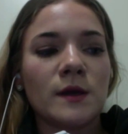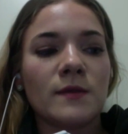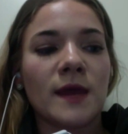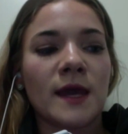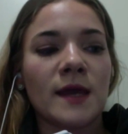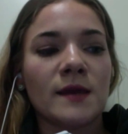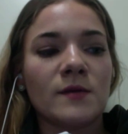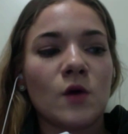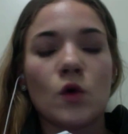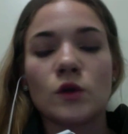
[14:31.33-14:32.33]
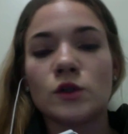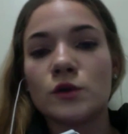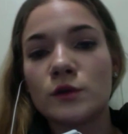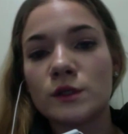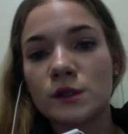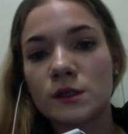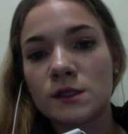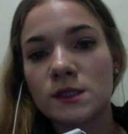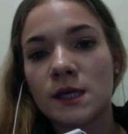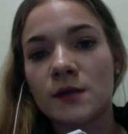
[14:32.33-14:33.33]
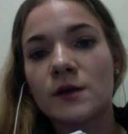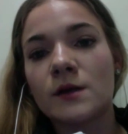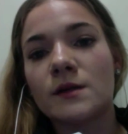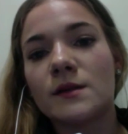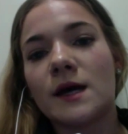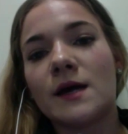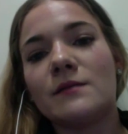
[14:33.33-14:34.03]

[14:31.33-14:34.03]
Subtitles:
they hold you to a certain standard that